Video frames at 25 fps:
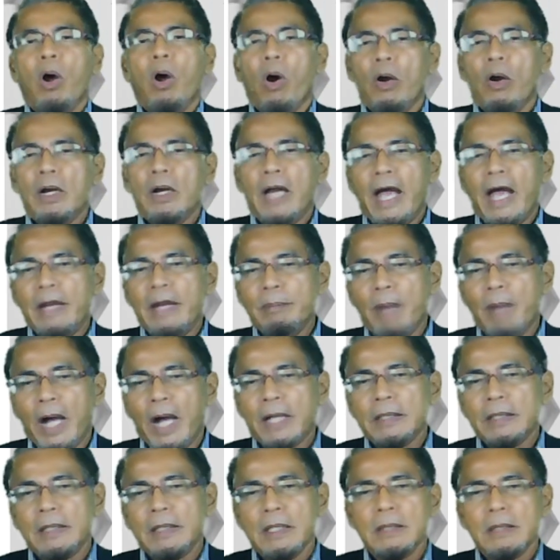online
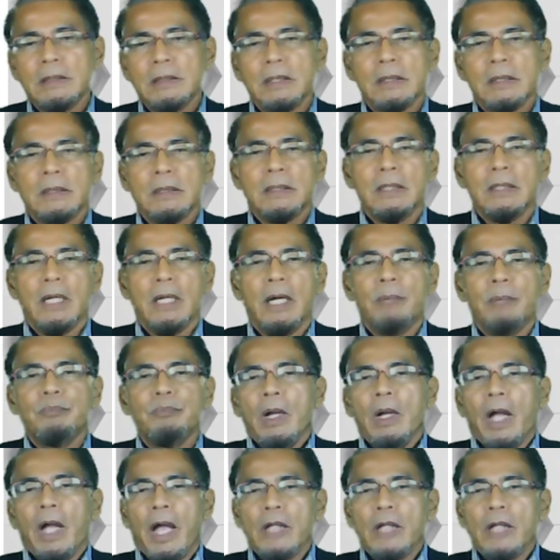marketing system,